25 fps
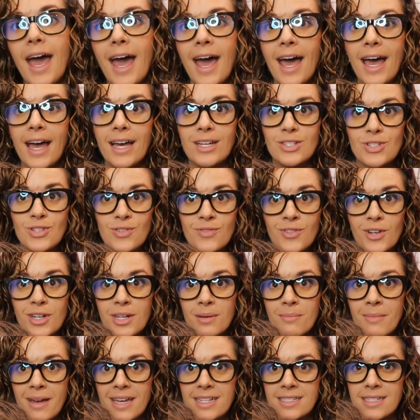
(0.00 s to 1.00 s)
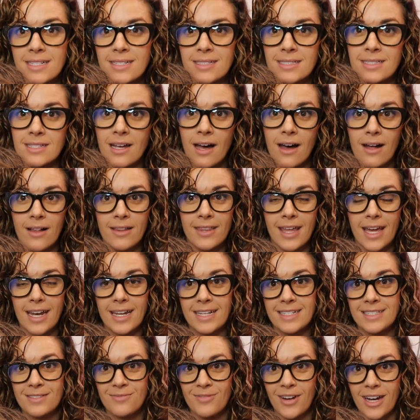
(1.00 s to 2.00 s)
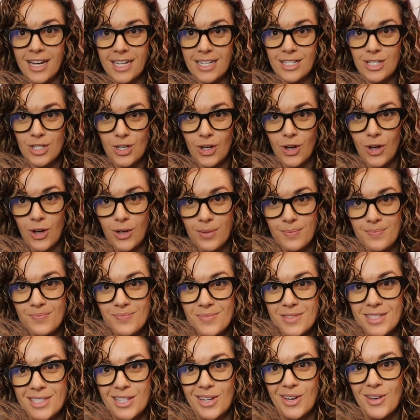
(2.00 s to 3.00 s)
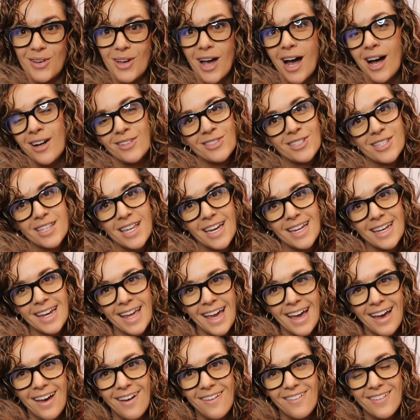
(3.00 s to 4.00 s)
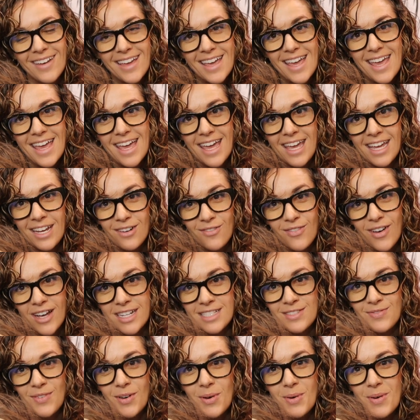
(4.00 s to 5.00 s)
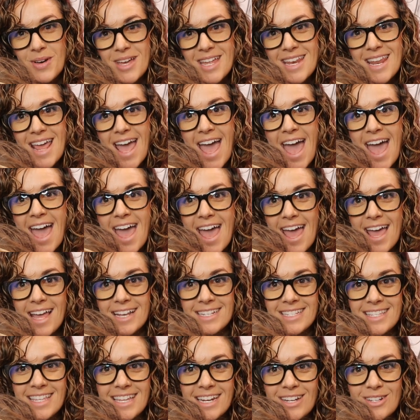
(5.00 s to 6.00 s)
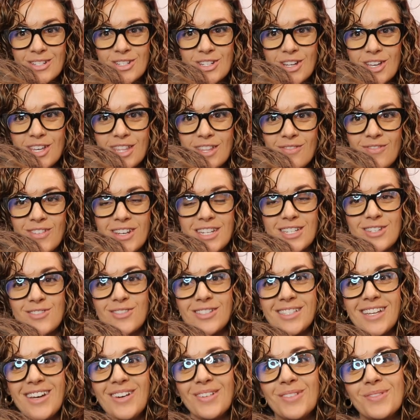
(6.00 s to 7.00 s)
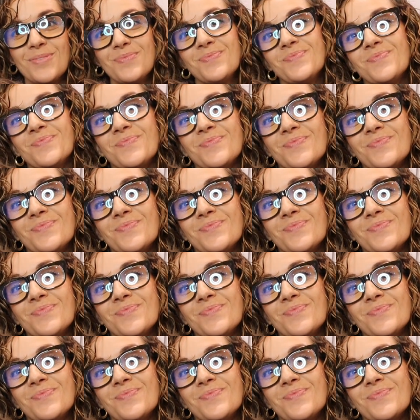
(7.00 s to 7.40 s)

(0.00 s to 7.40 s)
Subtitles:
and you've got an amazing style that is ready to go. So I'll do that now in a fast forward, and then I'll show you the finished result.